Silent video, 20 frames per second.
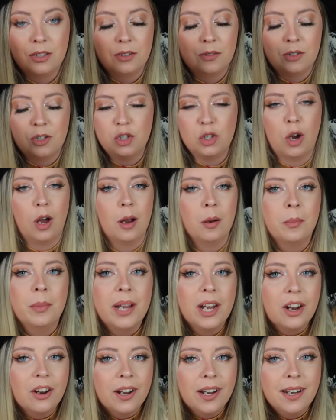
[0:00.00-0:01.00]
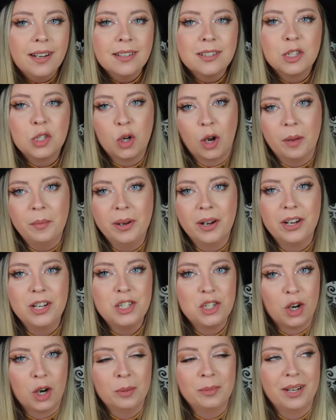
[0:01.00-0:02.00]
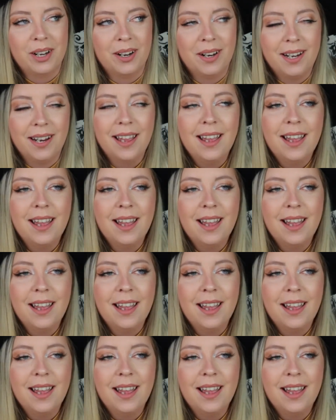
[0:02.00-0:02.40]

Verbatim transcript: strawberry, strawberry, strawberry,